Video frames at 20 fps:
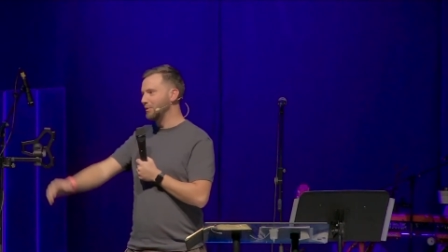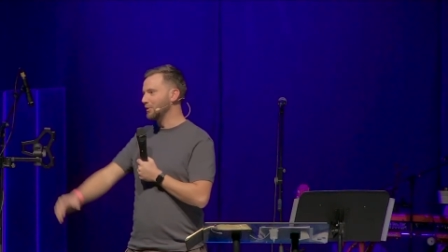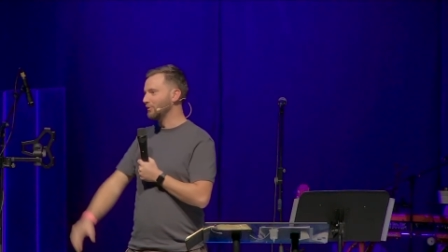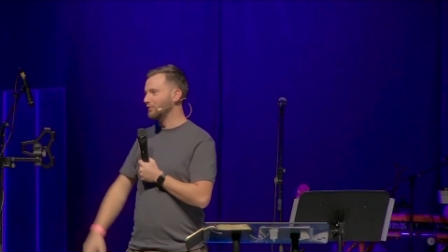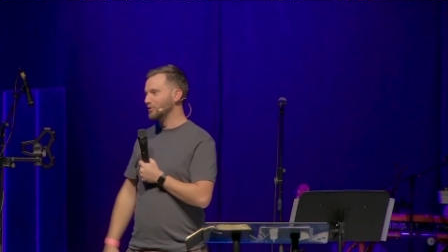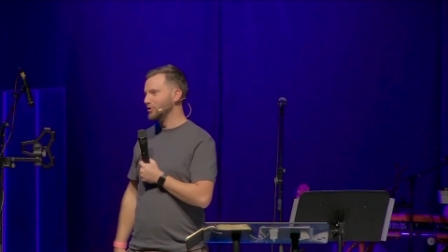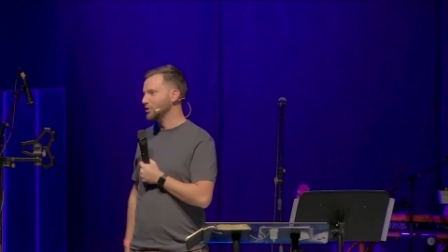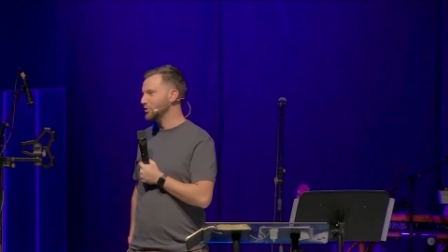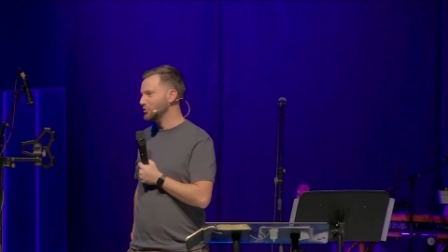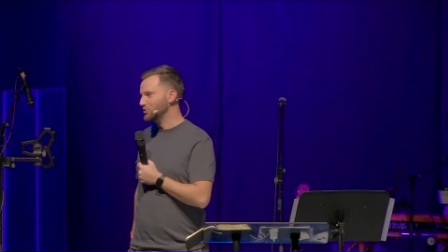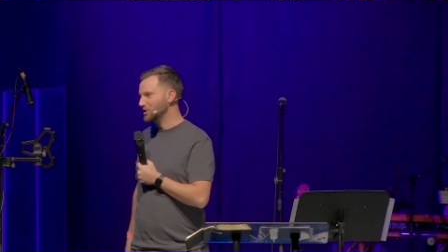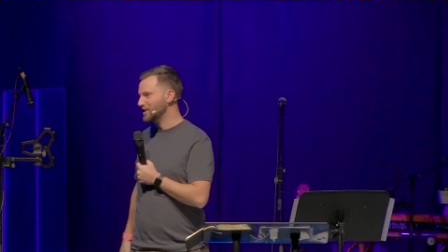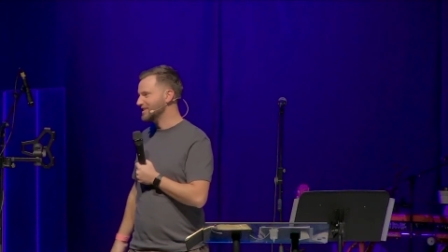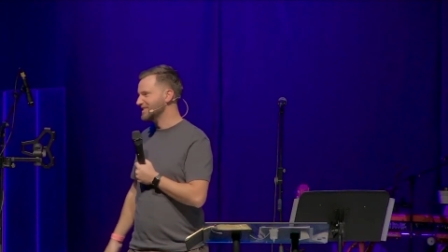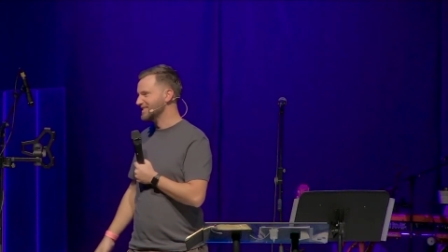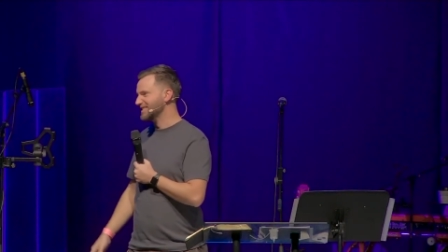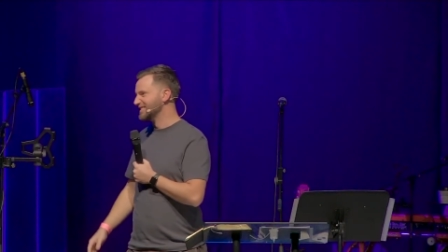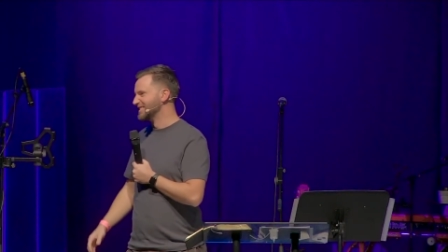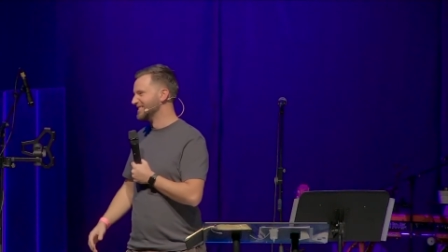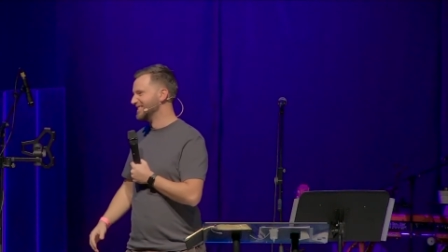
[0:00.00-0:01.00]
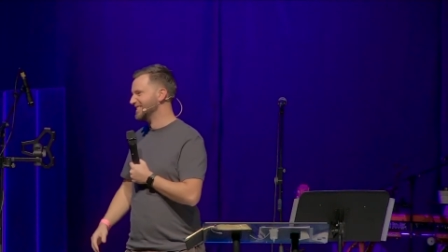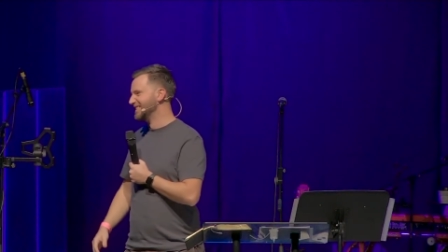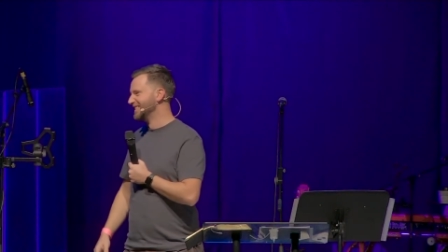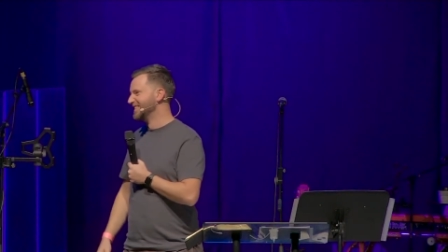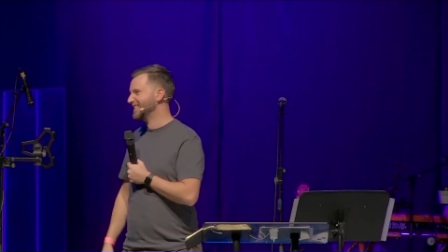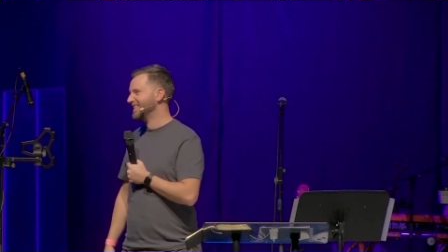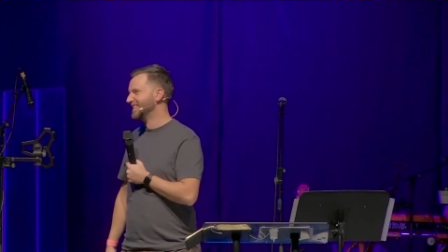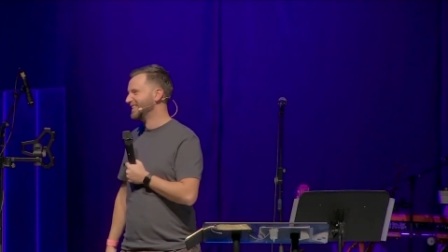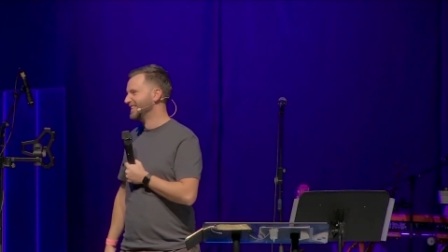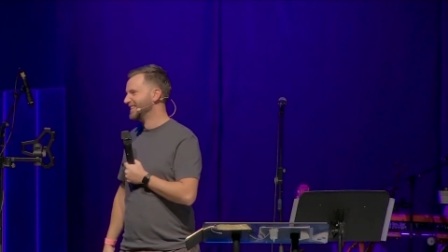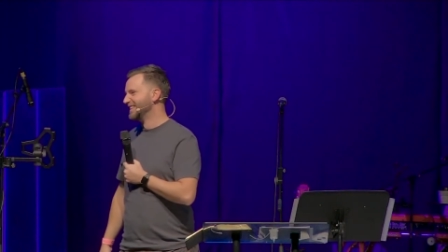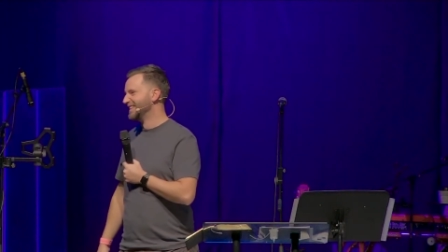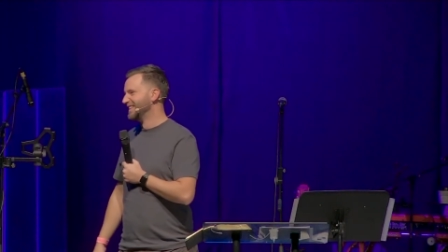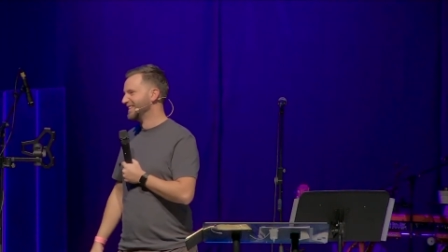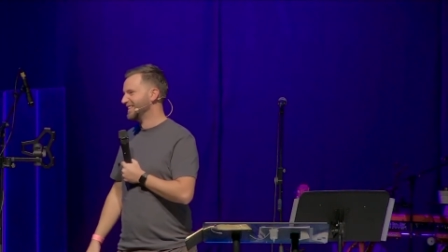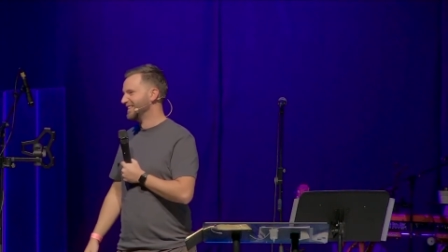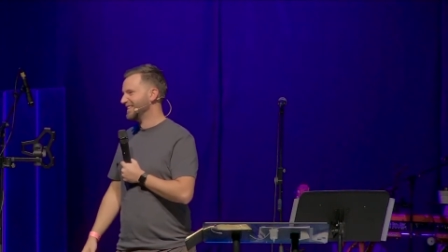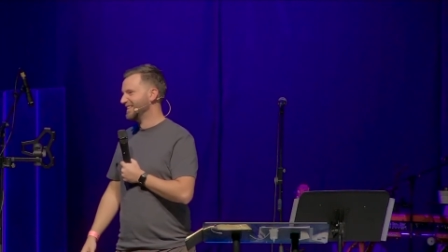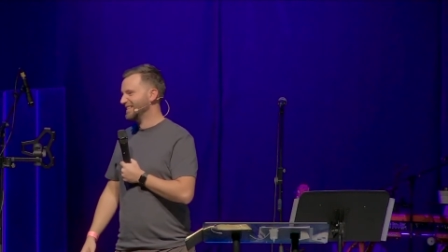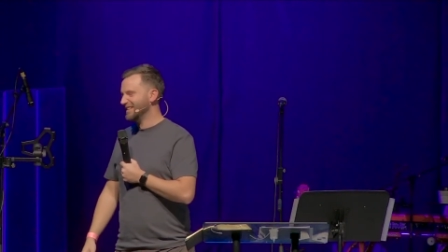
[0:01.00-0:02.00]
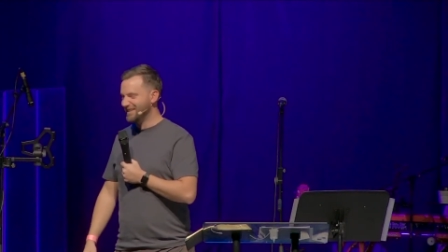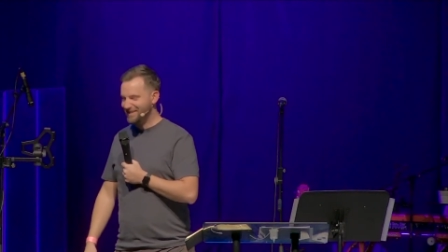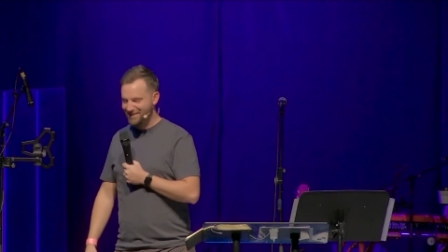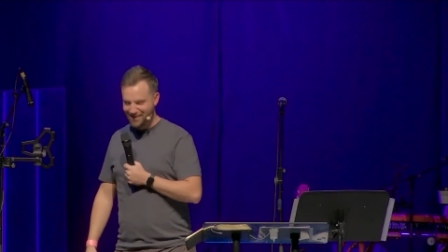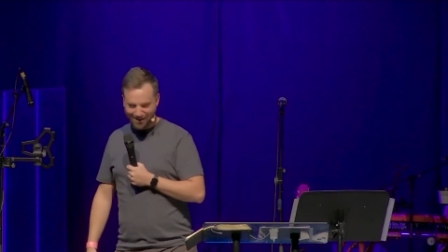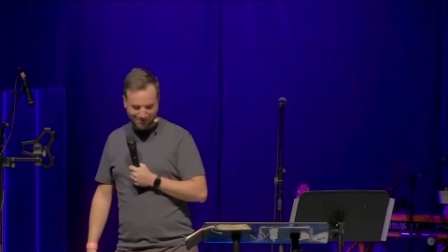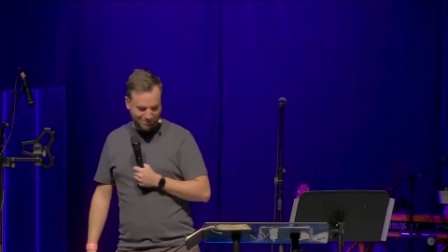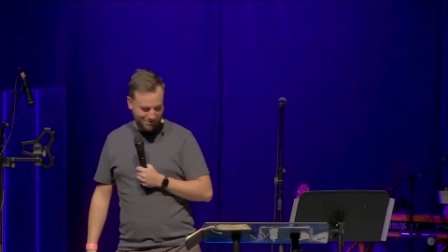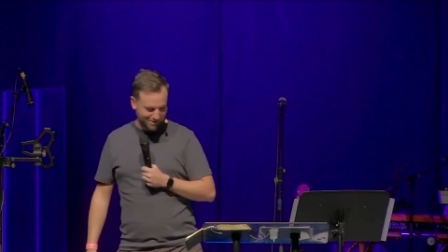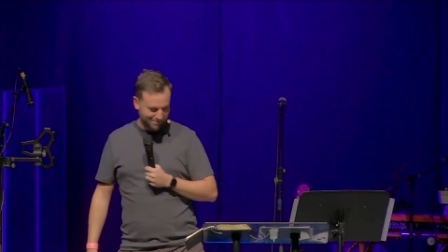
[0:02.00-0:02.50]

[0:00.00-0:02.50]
for you, Jesus. That was a